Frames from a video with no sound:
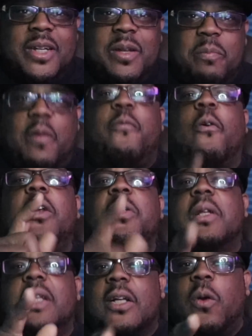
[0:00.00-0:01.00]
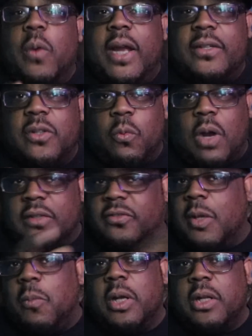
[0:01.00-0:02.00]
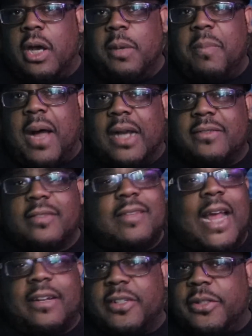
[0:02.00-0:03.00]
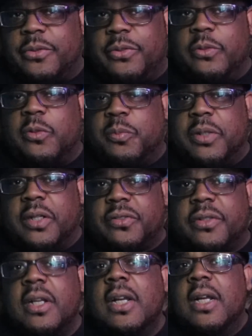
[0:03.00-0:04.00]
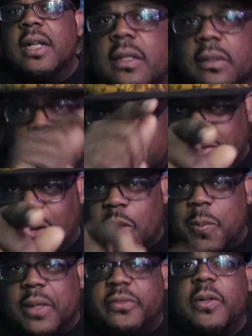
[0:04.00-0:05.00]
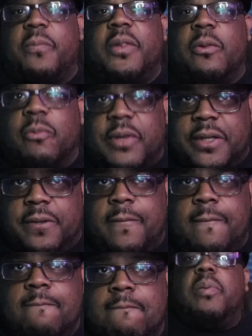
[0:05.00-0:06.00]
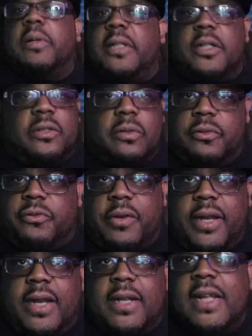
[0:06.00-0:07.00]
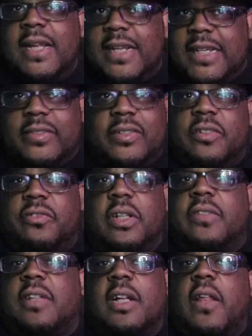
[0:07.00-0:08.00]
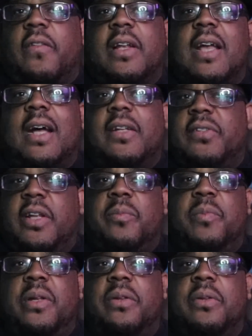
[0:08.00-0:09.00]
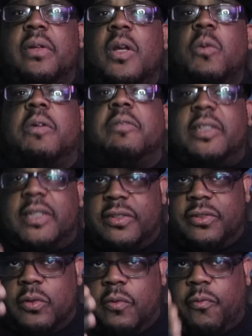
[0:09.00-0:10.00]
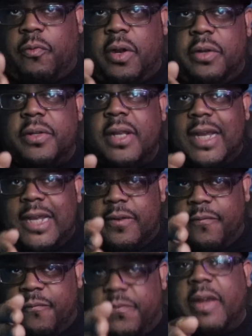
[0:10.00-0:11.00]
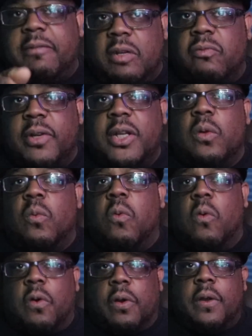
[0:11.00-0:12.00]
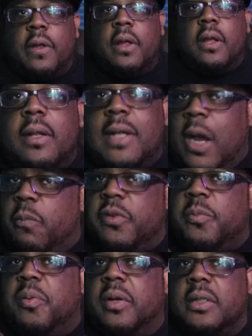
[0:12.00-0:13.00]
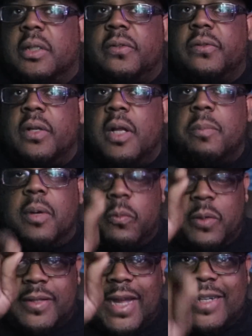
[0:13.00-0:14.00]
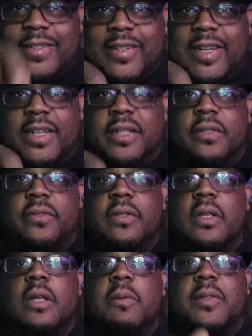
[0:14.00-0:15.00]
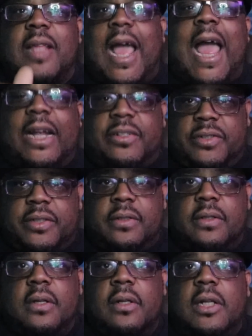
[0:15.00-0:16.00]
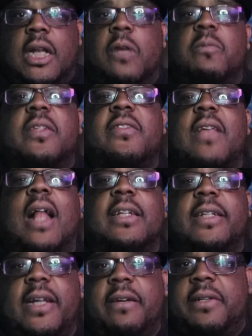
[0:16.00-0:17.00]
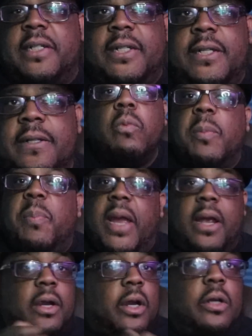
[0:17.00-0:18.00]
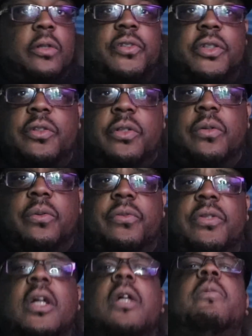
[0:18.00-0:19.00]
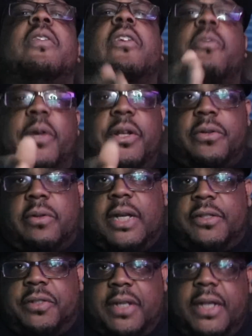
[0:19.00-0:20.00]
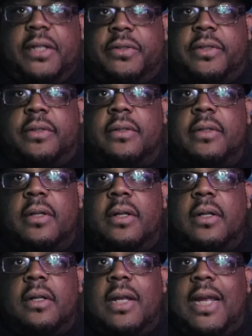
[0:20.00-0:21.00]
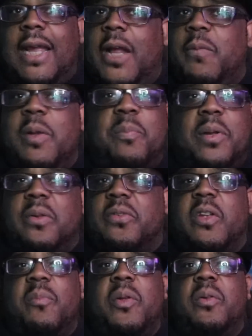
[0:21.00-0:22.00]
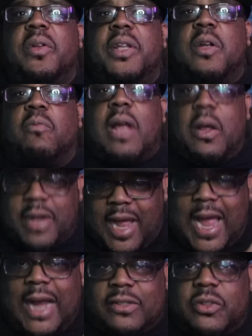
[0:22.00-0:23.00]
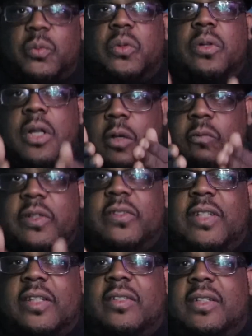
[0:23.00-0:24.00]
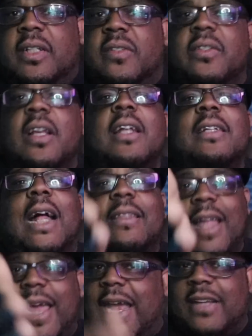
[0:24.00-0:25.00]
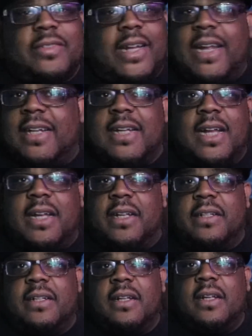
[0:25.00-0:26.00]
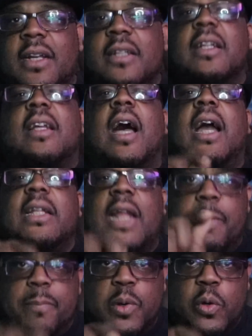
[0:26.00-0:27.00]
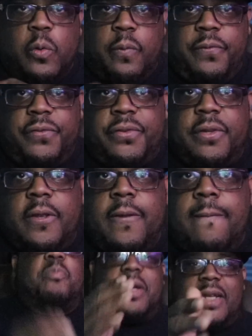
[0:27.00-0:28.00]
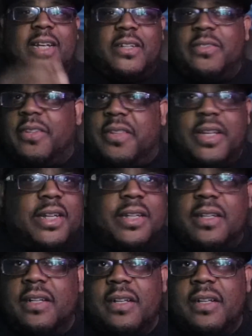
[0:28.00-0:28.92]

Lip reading: Before you click away to watch someone unbox a tactical toothbrush, let's talk about something real. Political Drain isn't just another content mill. We're a digital front in a very real war. Not with bullets, but with ideas, with action, and with solidarity. We pair urgent news with critical education. And we build community around actual resistance, not the hashtag kind. The kind that moves. But here's the thing.